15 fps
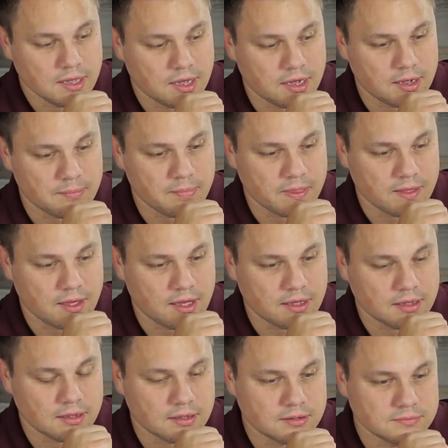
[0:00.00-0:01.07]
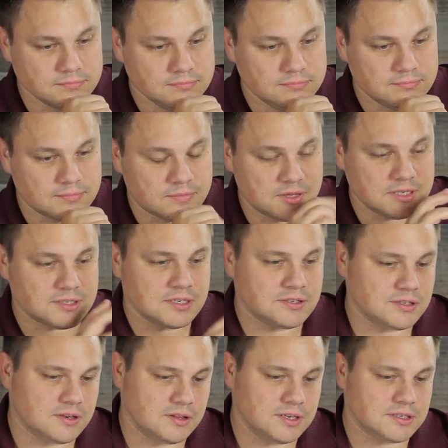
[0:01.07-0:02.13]
um, this
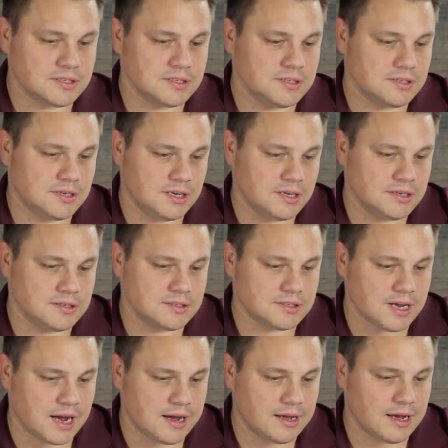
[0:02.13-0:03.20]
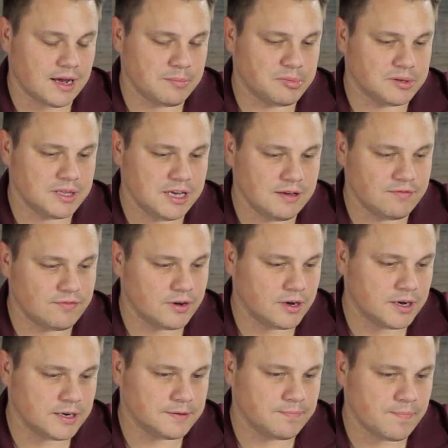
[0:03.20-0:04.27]
is, this is I, I believe,
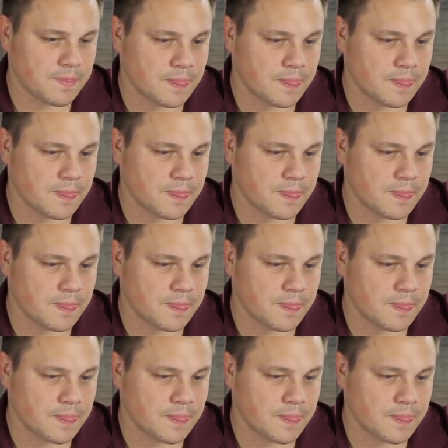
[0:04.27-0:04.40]
uh,